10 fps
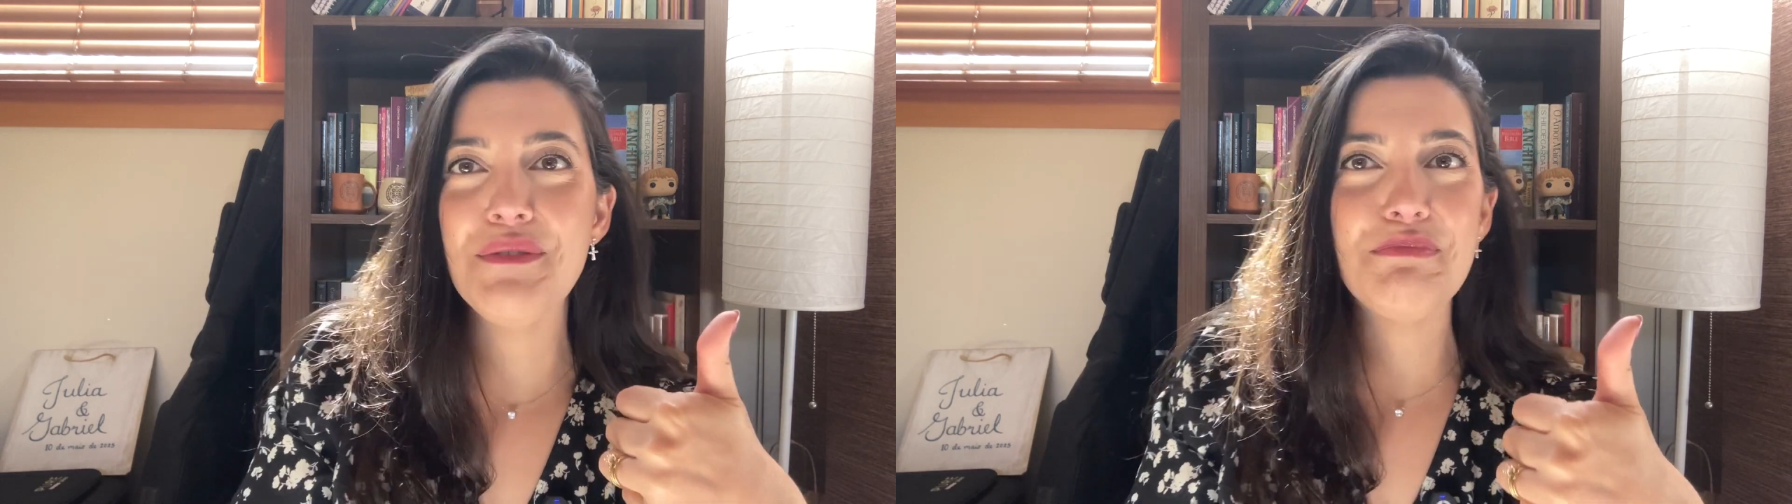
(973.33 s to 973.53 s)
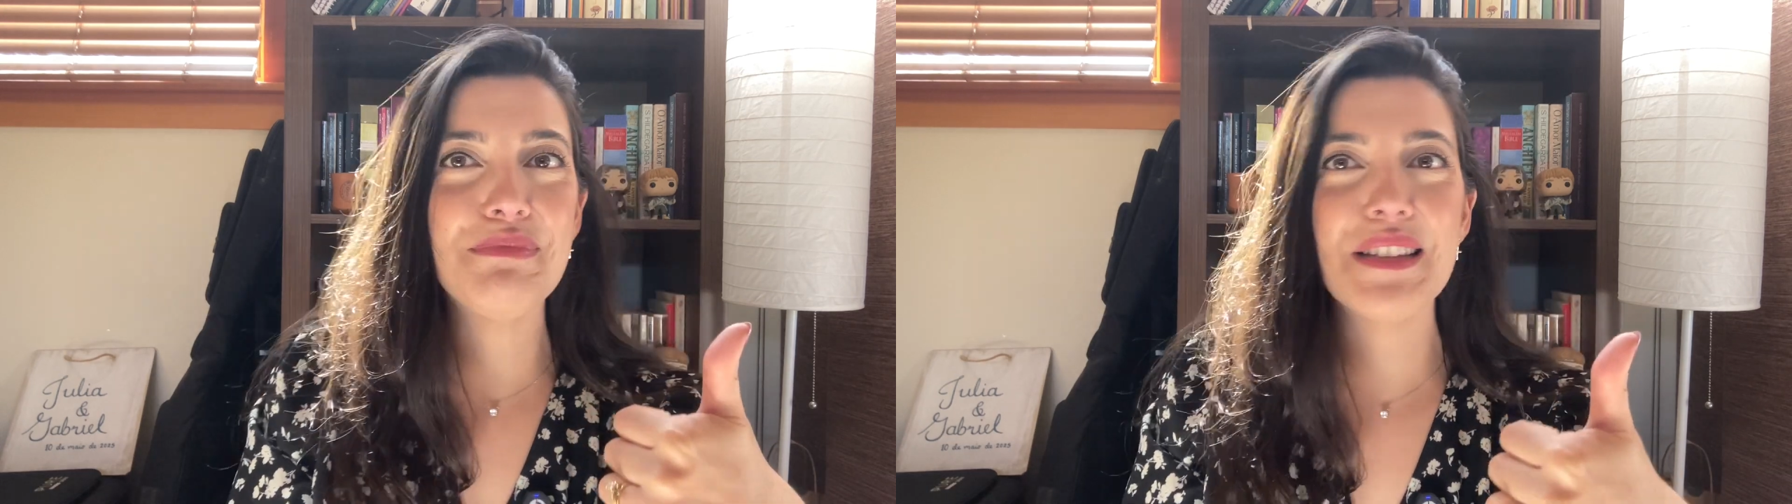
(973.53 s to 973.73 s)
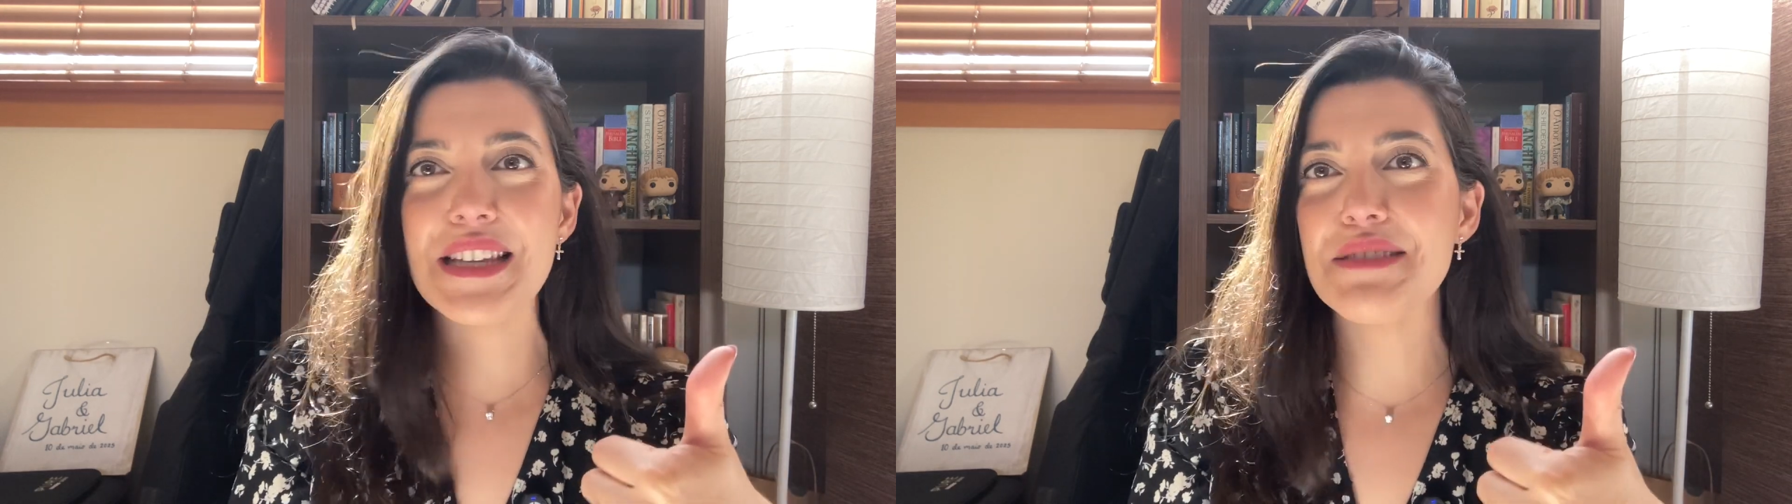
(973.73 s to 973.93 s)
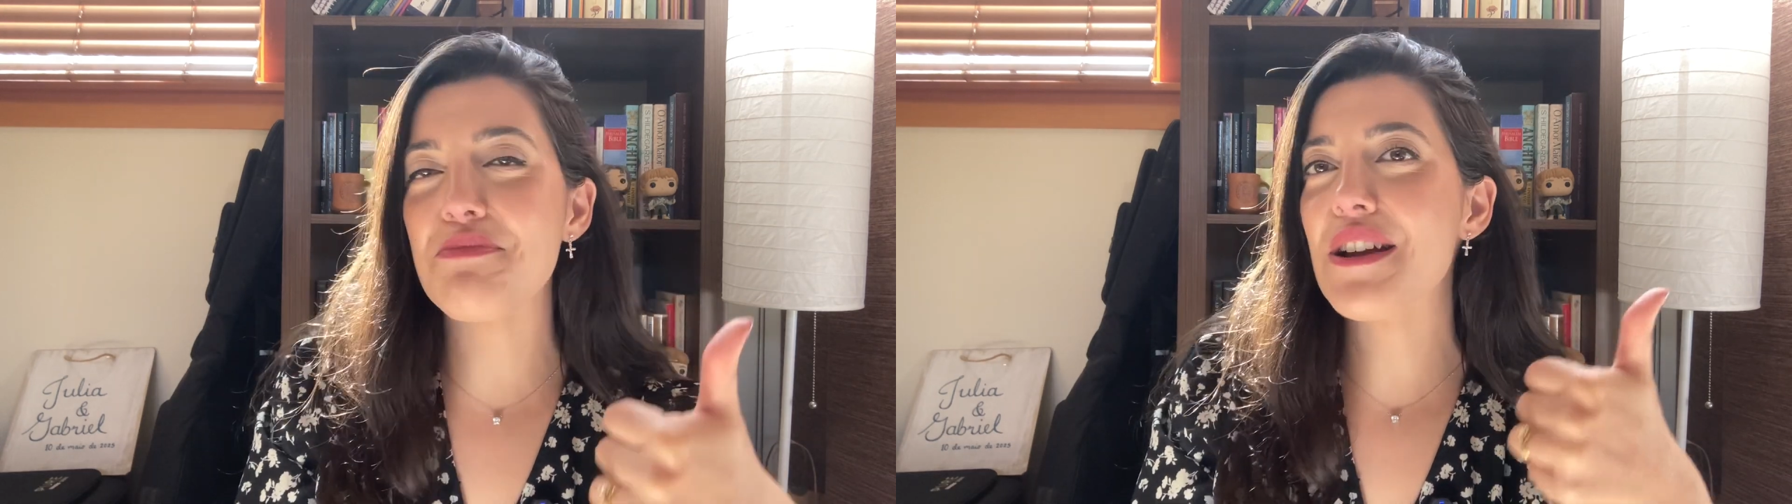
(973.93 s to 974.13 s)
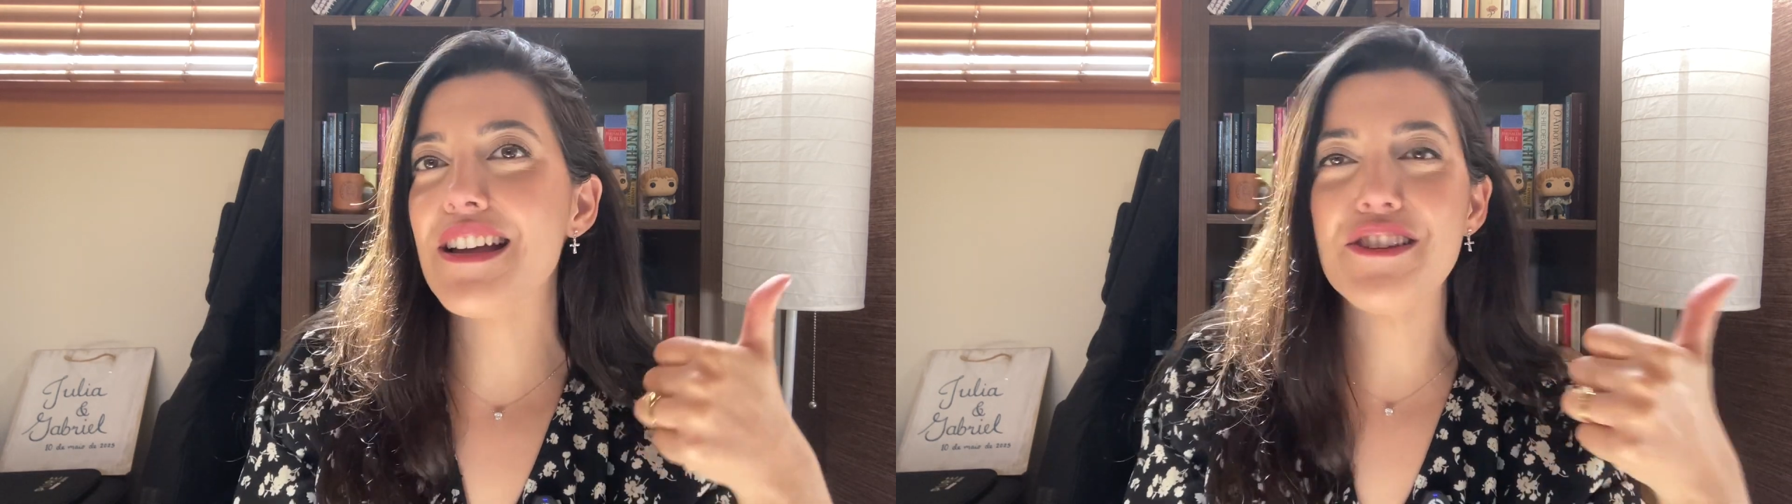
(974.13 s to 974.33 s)
plays
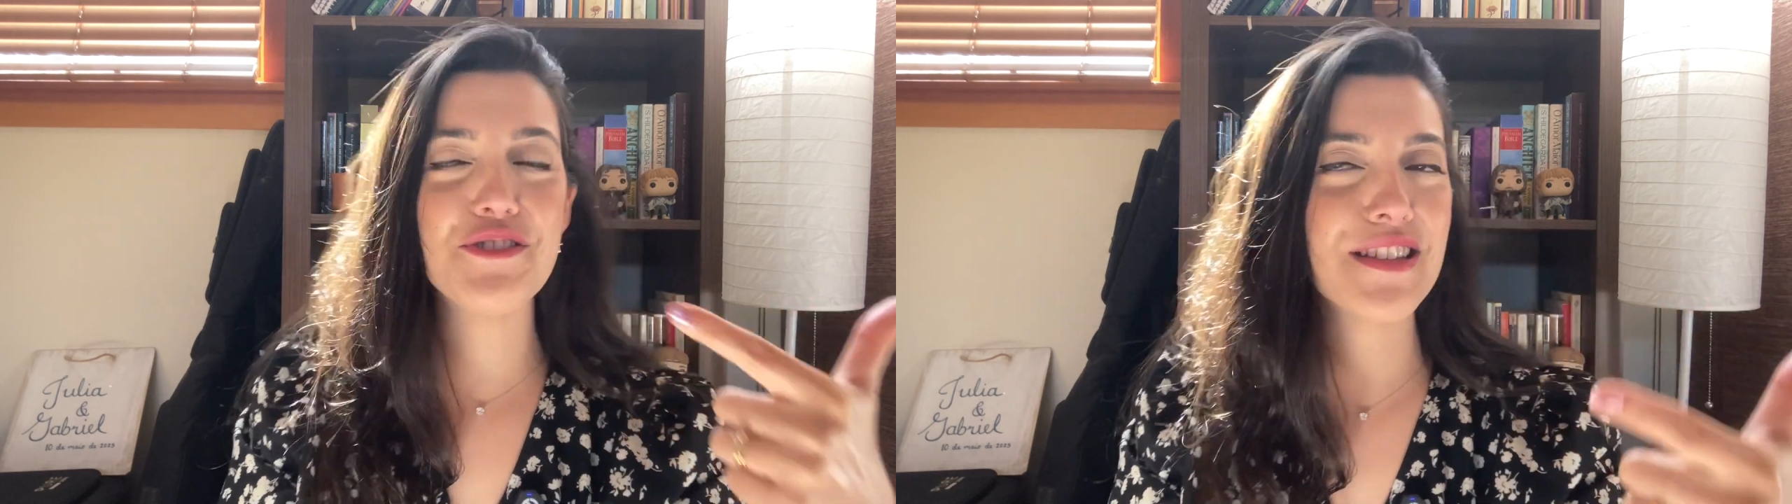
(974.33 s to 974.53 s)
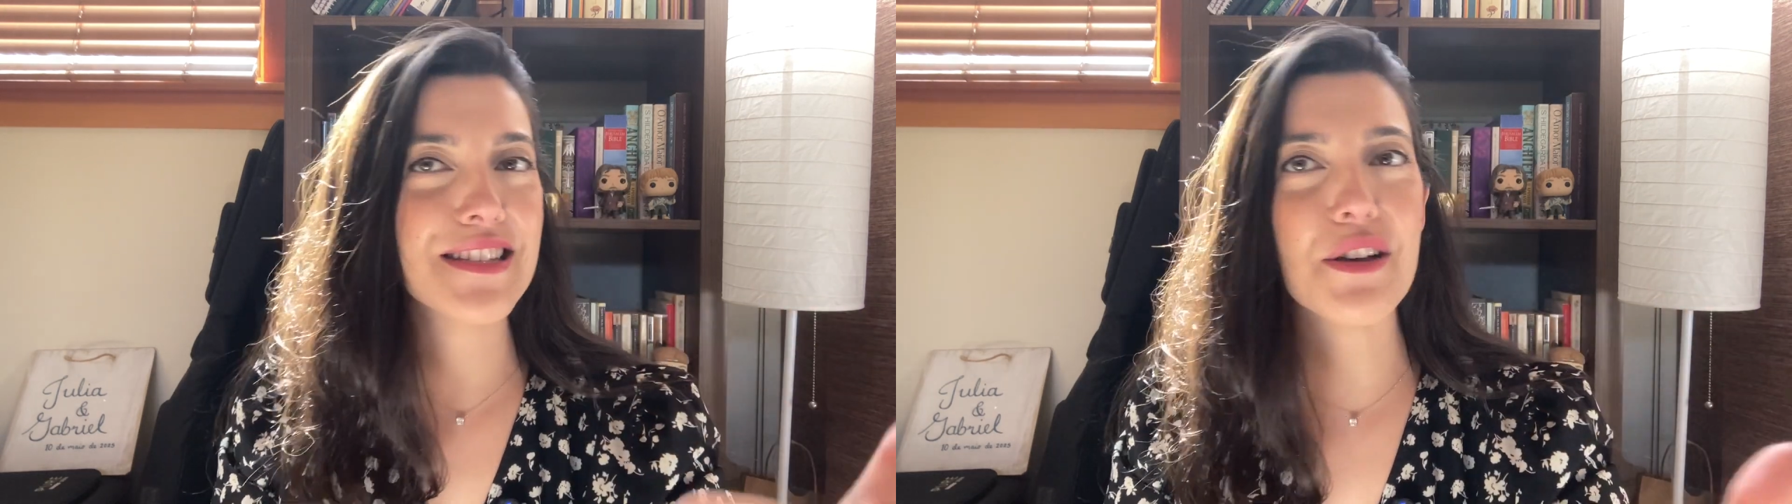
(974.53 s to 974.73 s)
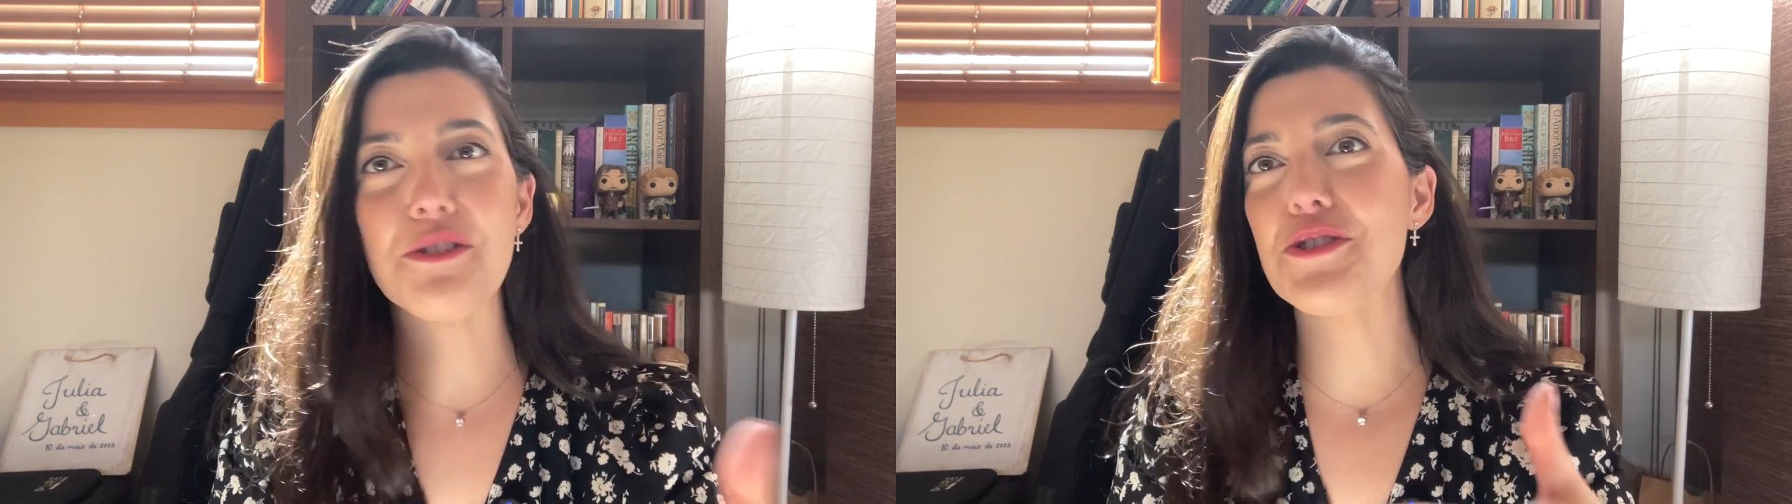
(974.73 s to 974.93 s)
bridge, doesn't go to